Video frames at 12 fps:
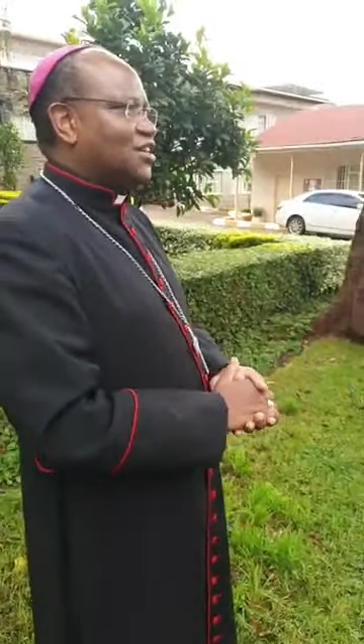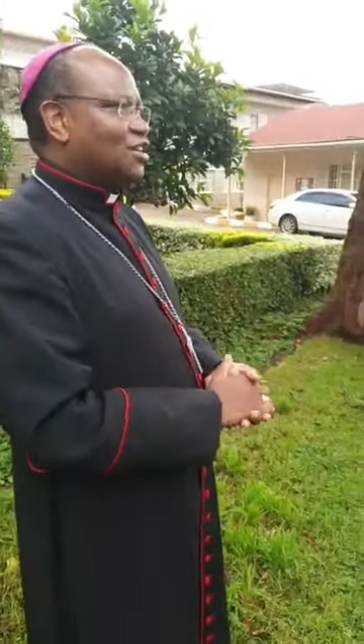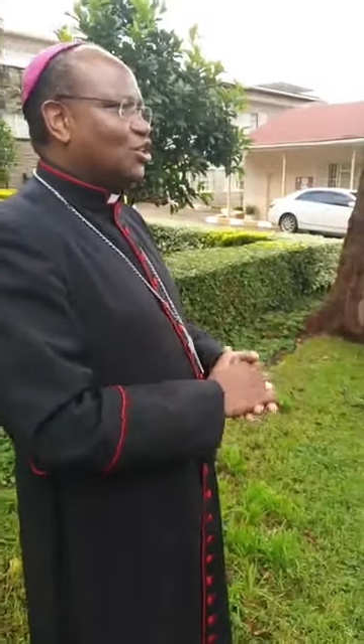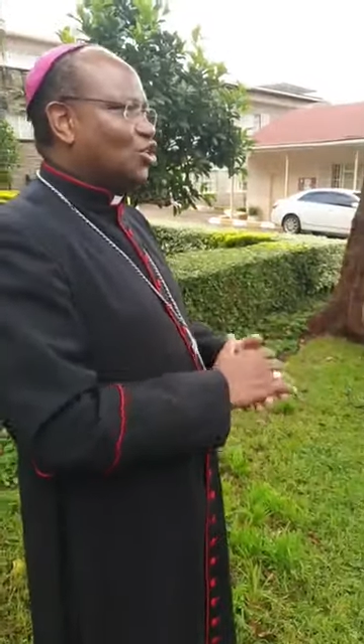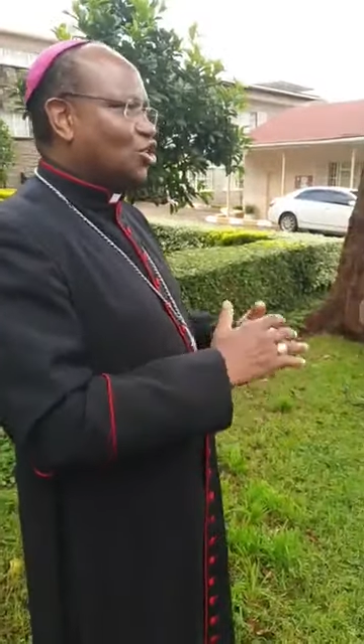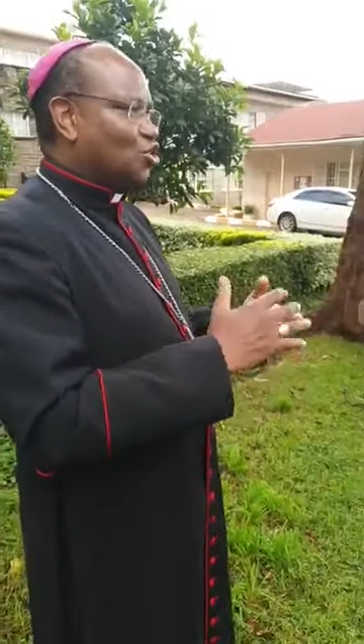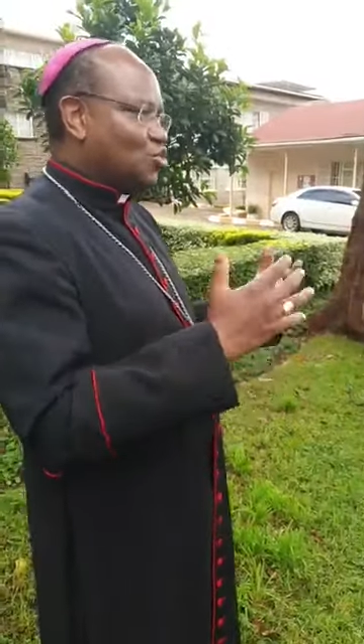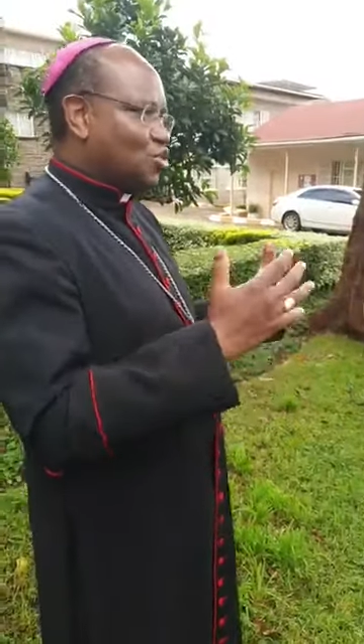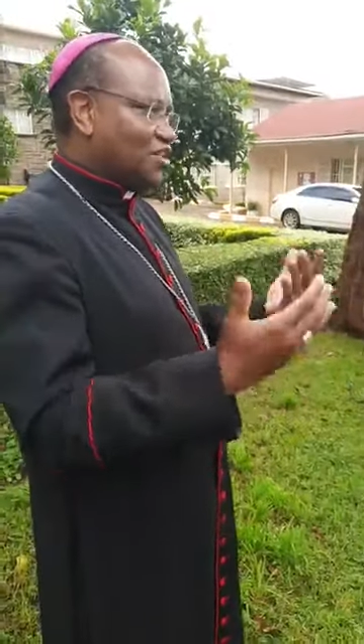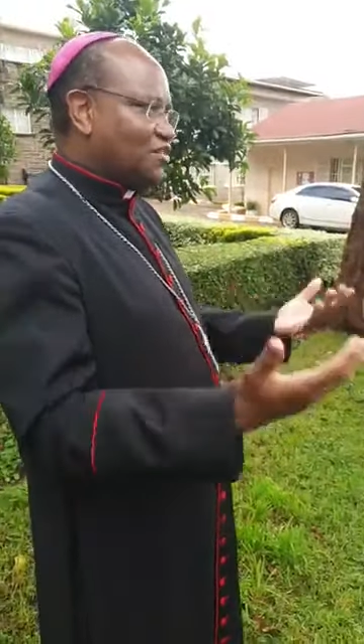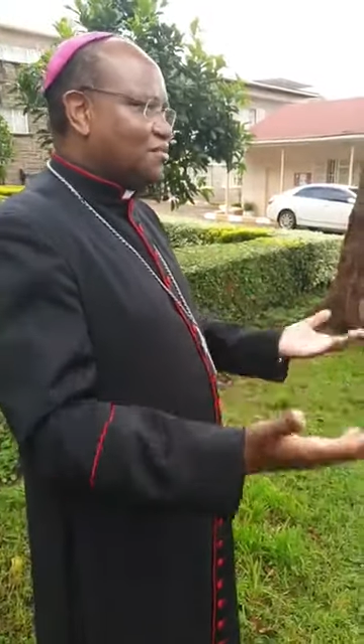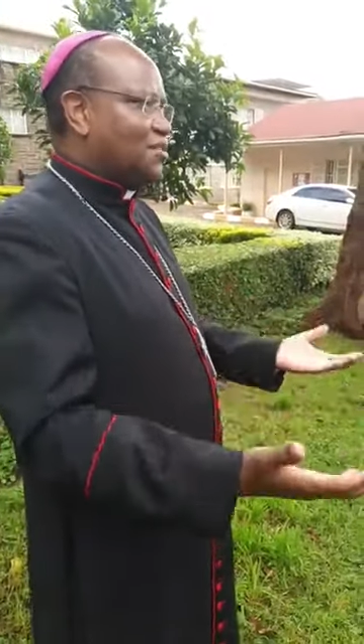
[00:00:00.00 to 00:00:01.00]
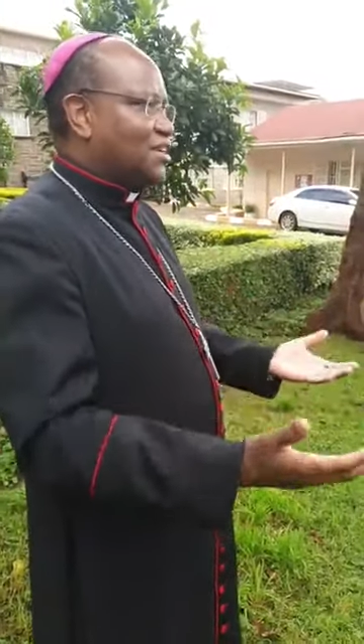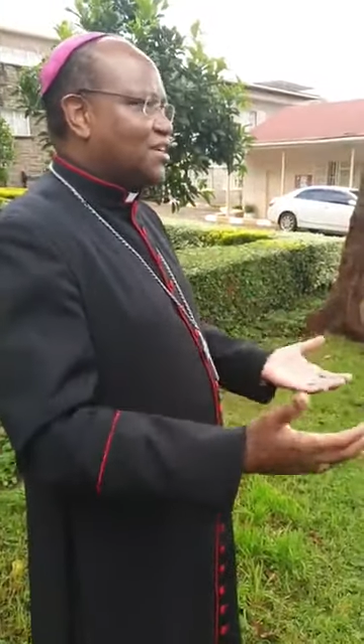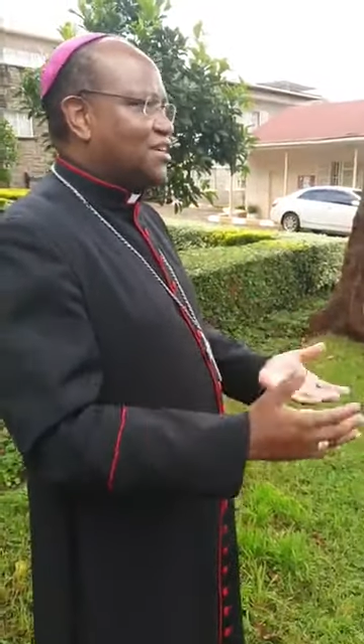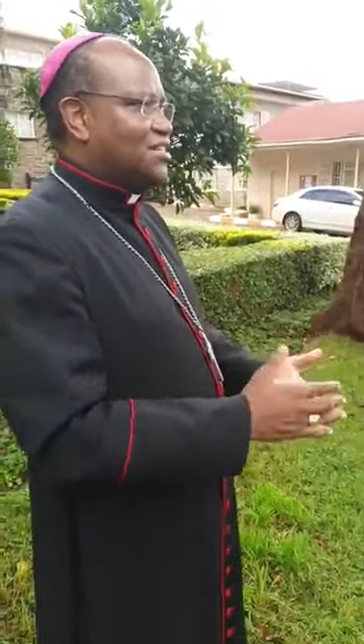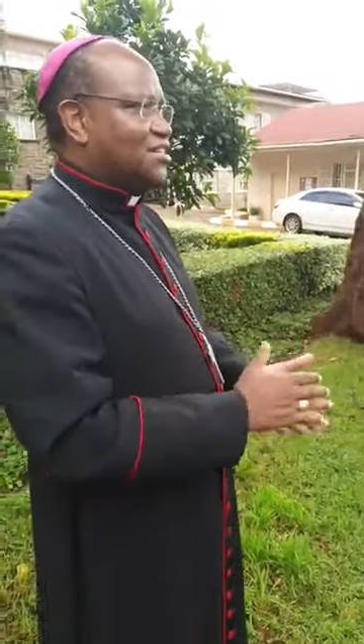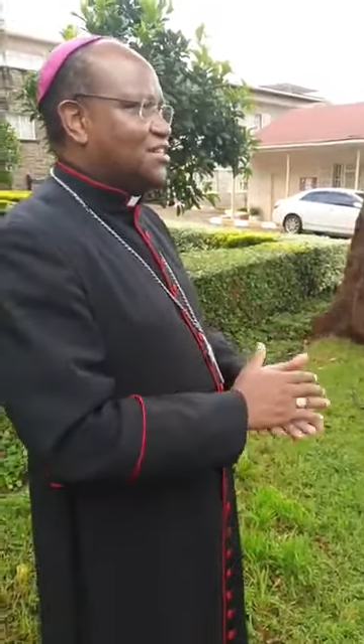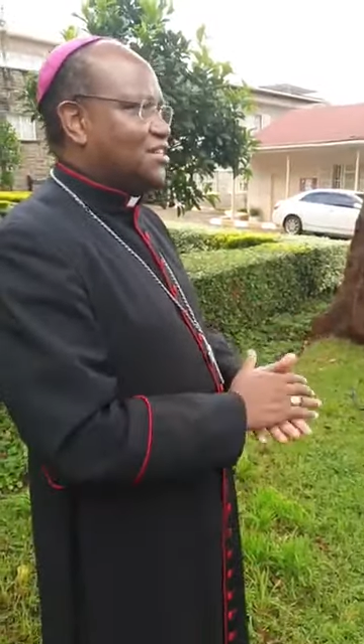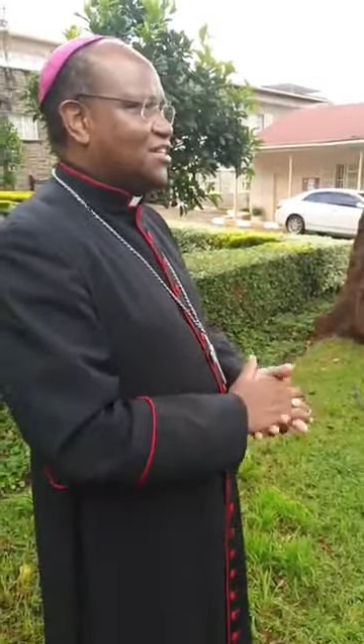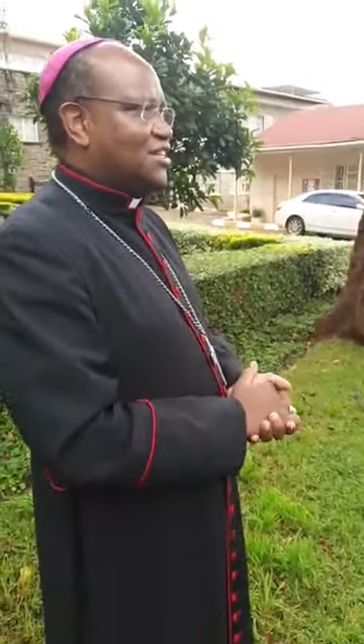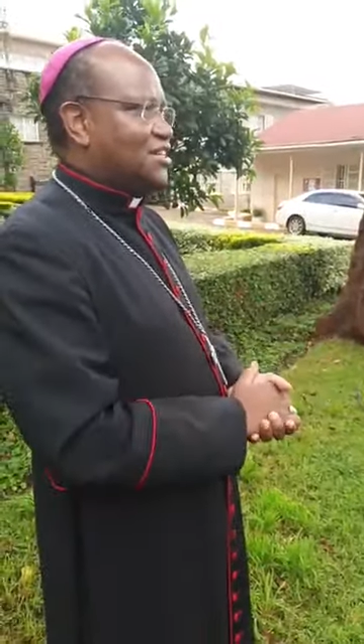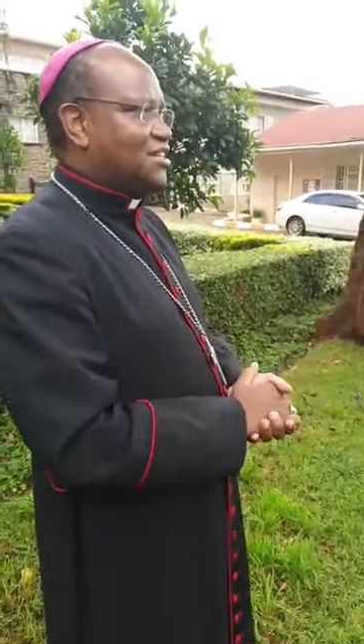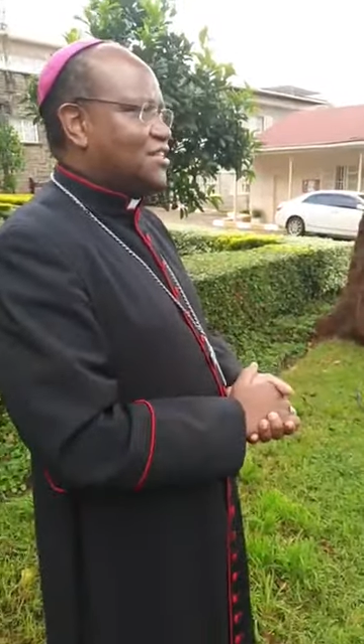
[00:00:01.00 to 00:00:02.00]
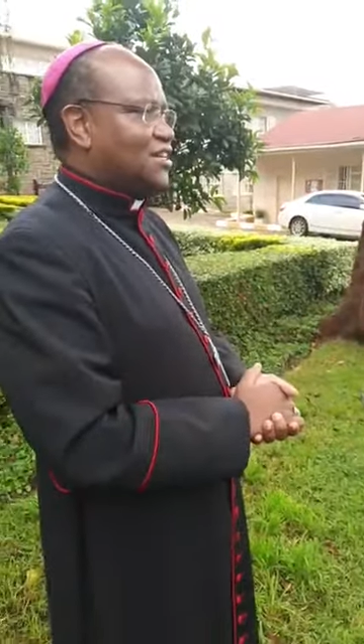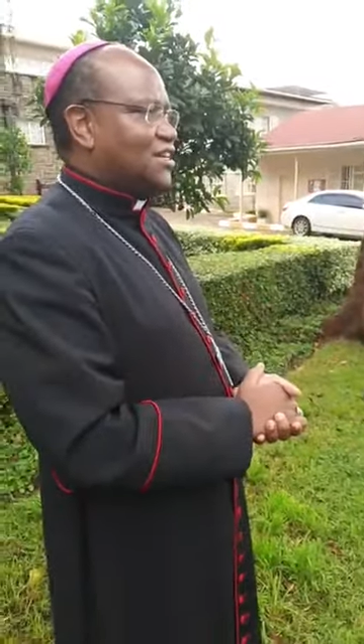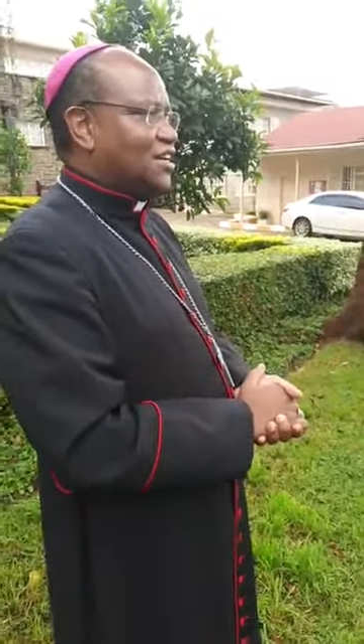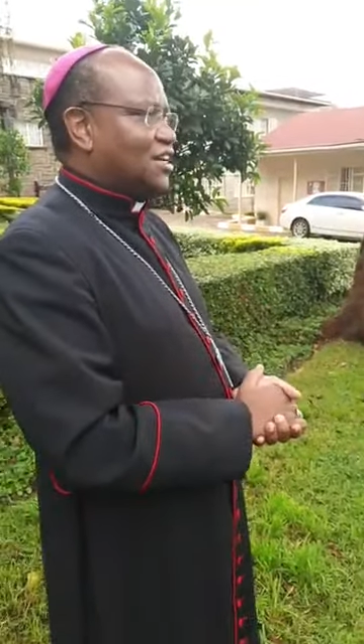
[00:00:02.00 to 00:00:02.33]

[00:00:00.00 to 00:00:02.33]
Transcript: the Lord will give him the graces he needs,